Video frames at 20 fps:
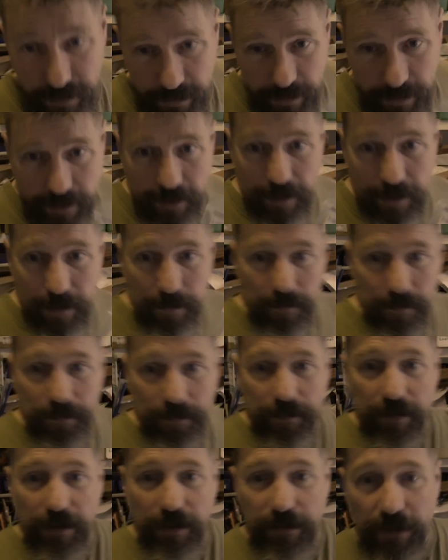
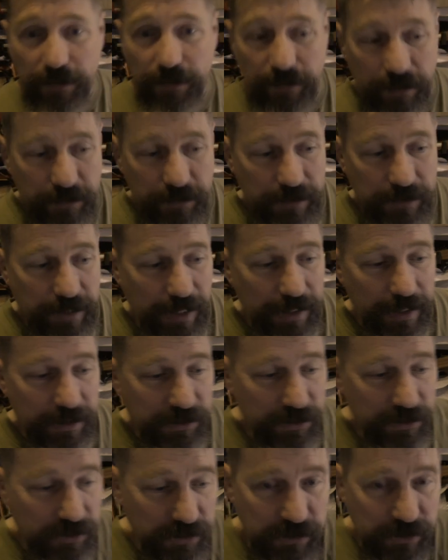that those
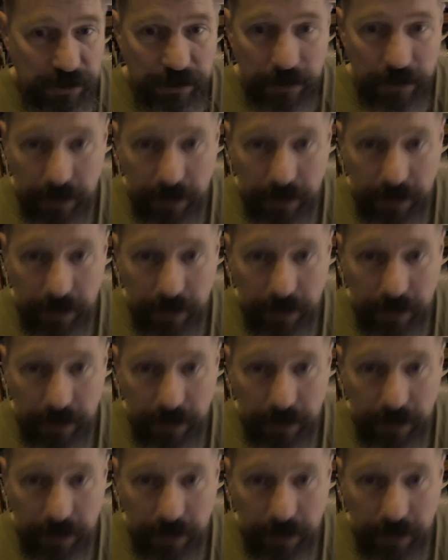gauges